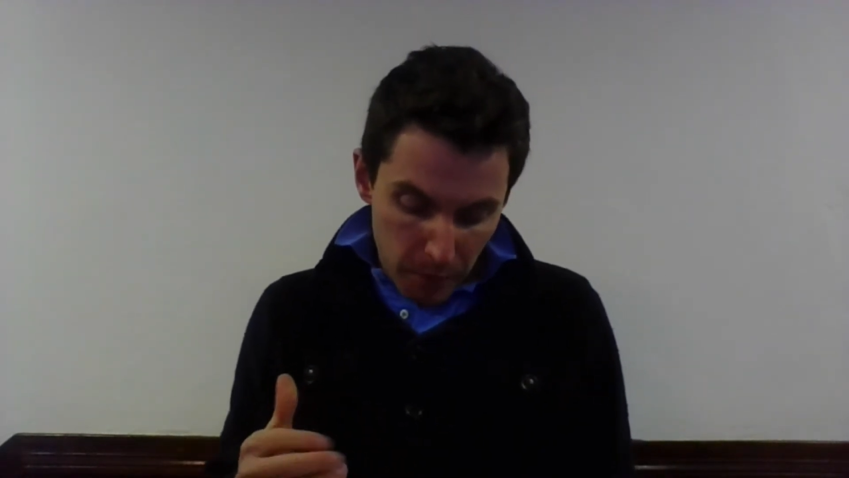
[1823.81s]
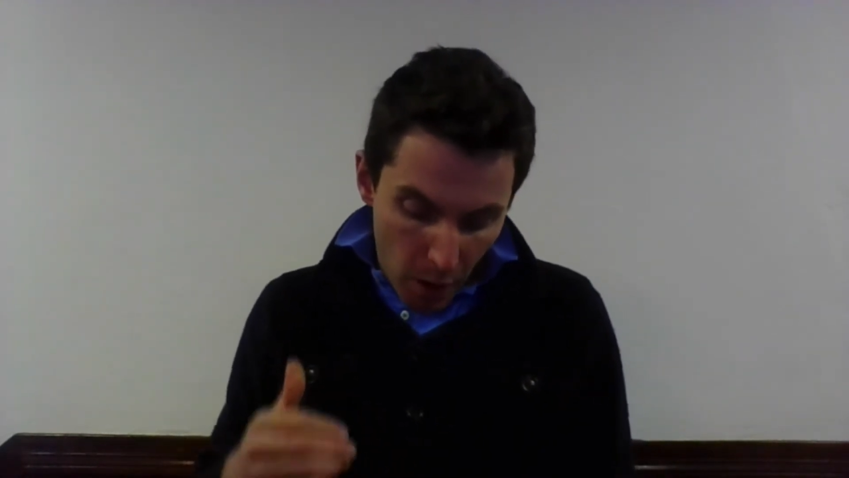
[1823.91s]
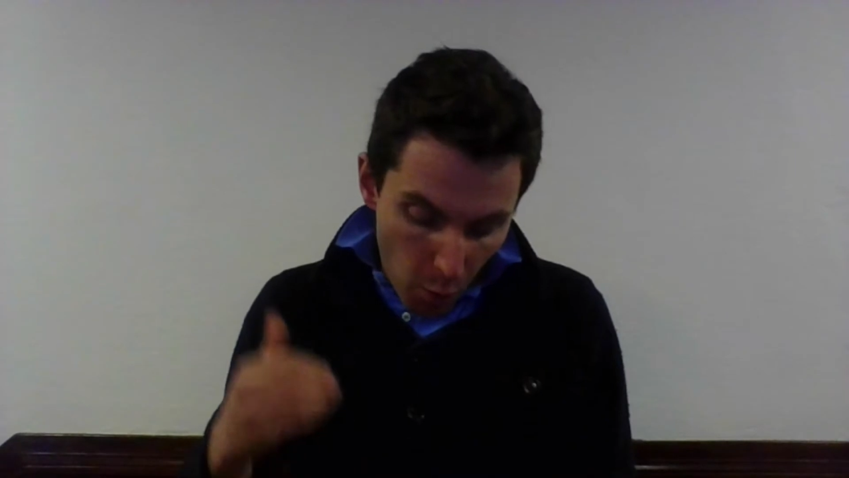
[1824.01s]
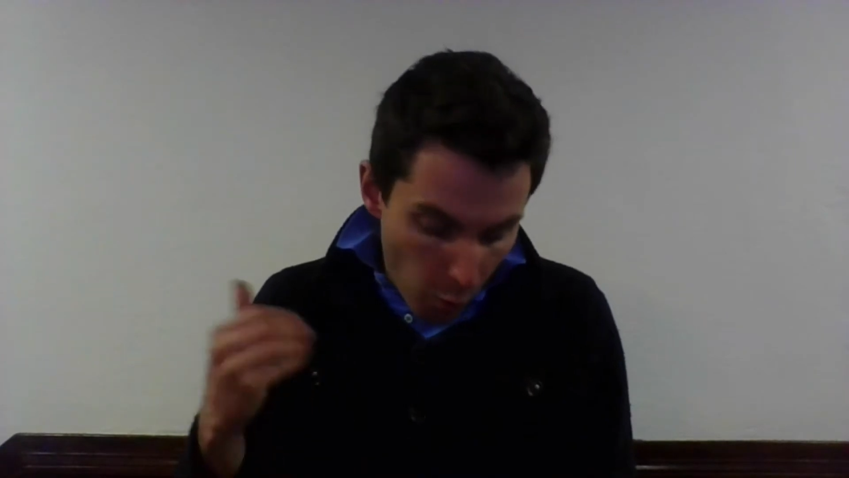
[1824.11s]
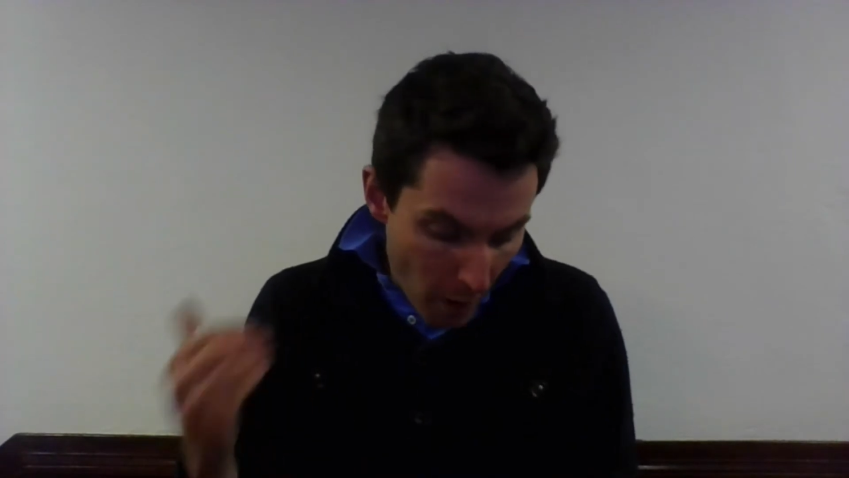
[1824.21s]

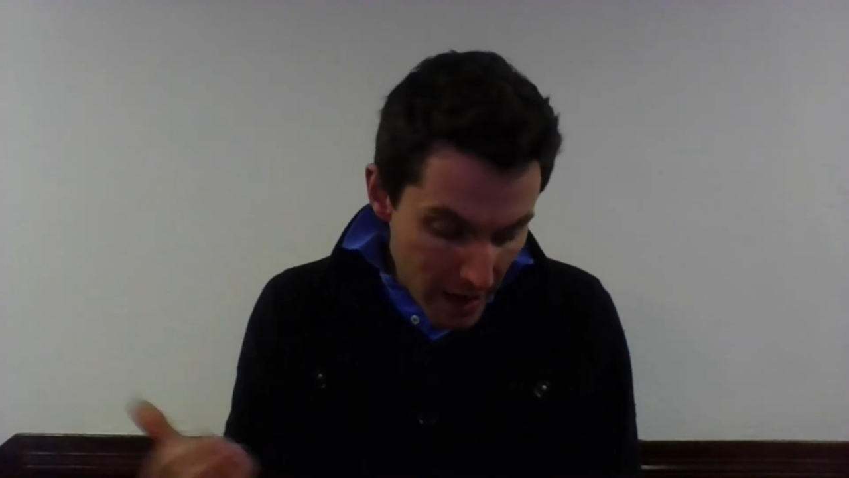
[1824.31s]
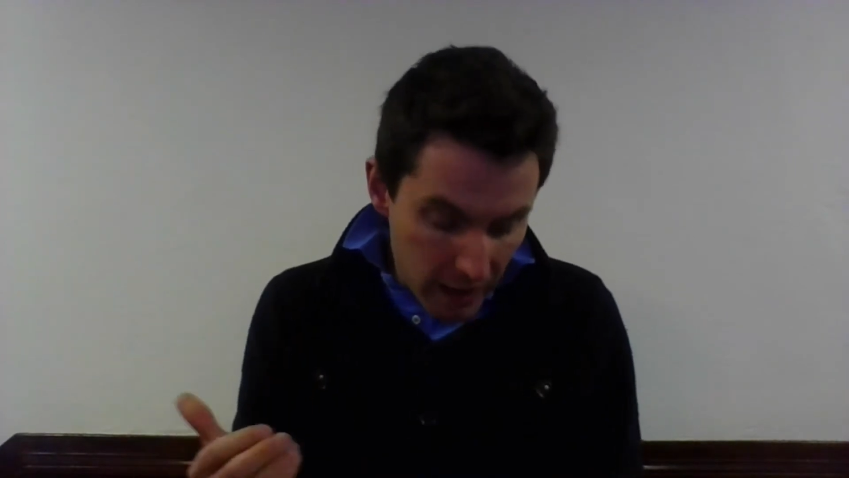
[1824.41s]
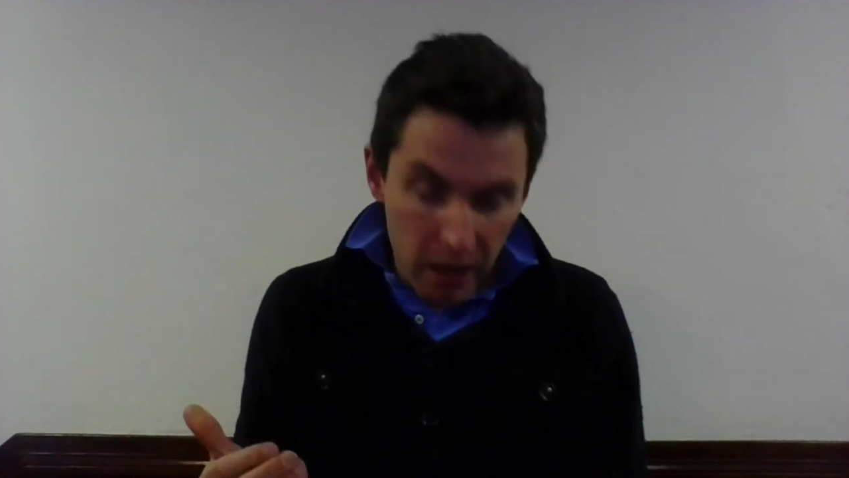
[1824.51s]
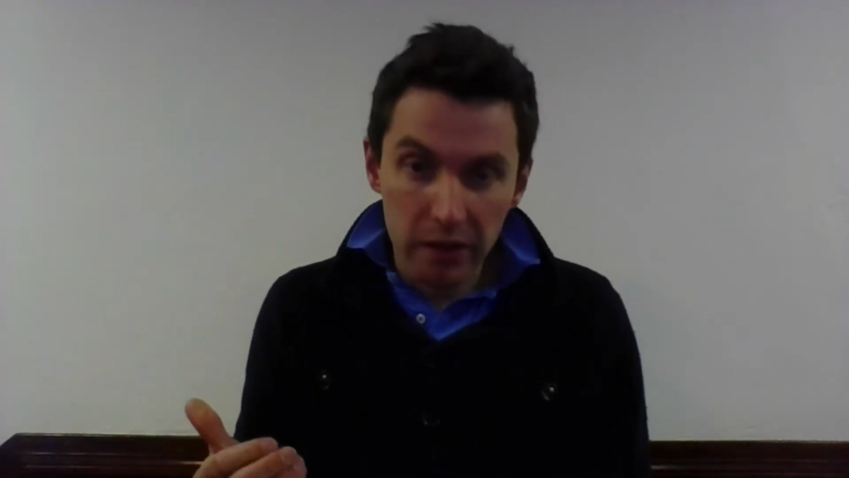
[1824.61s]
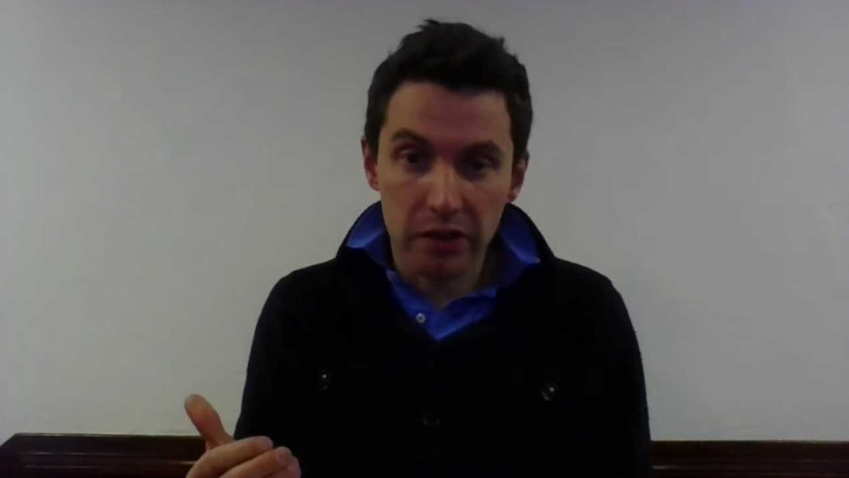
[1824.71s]

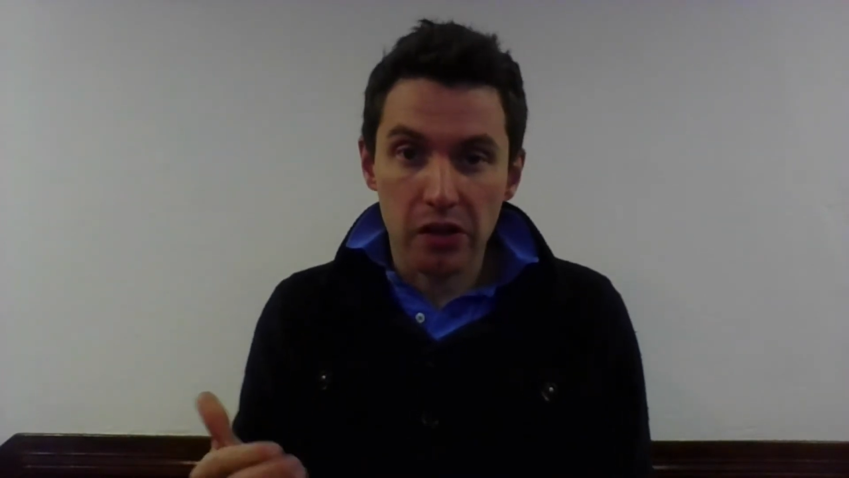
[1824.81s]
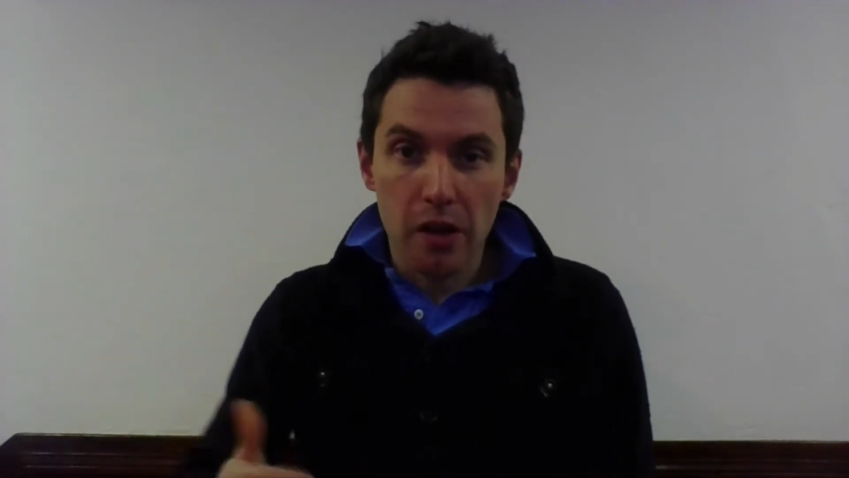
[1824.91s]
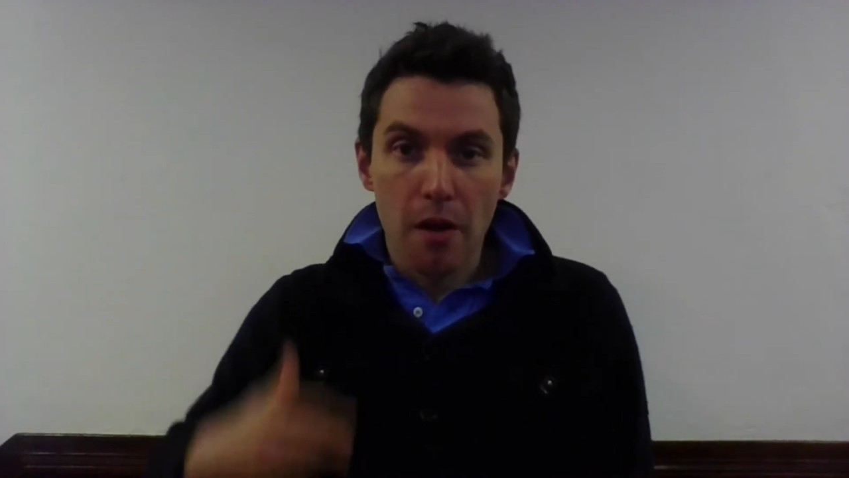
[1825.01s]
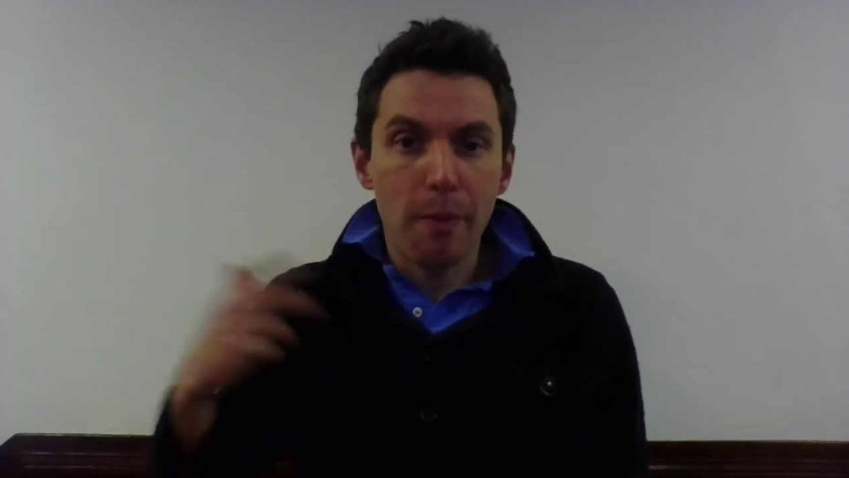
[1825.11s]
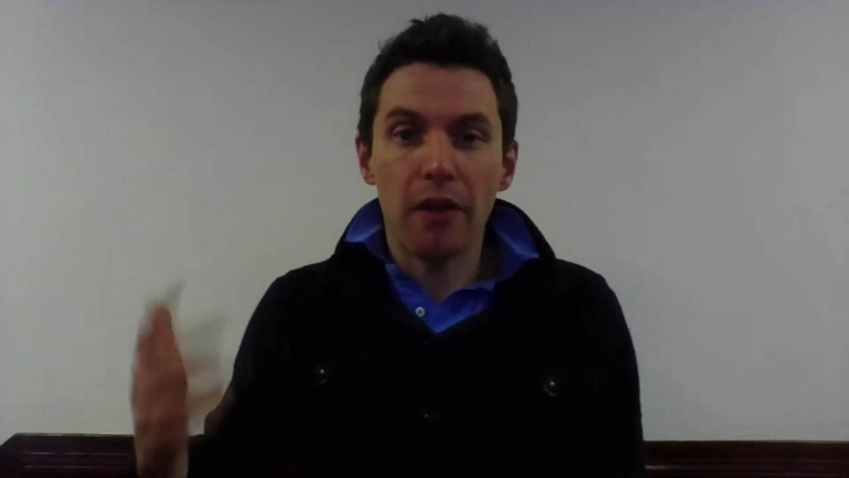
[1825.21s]
awakened
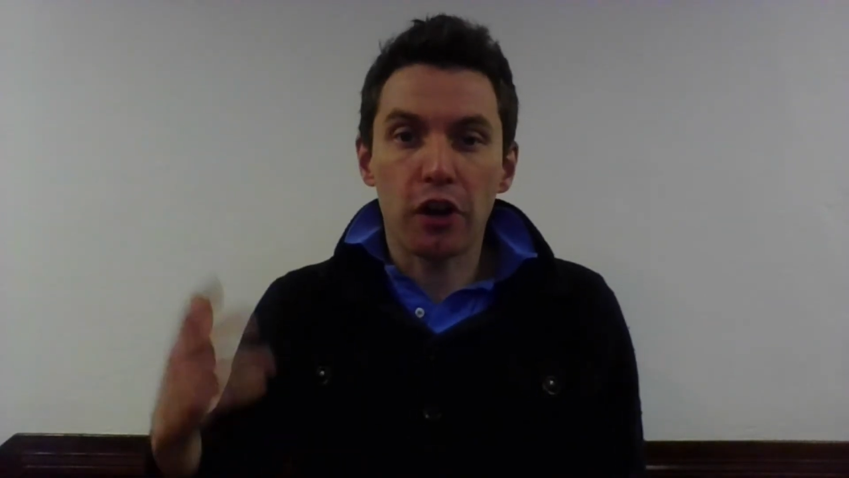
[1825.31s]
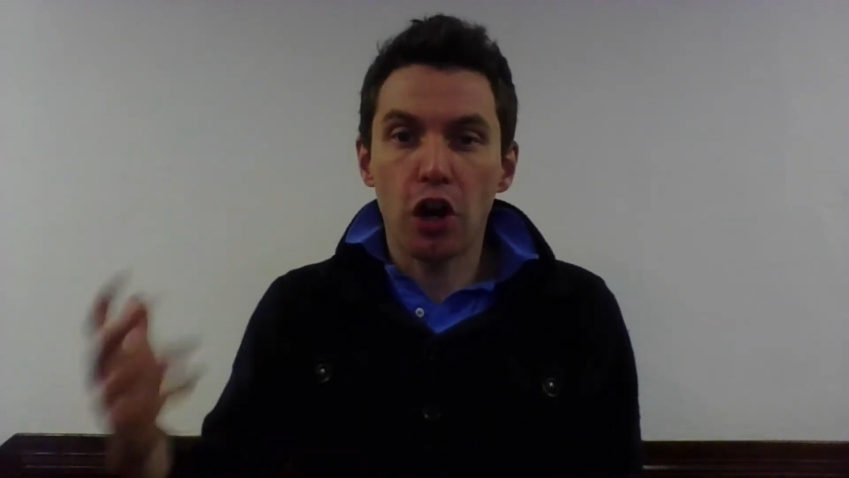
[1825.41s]
by the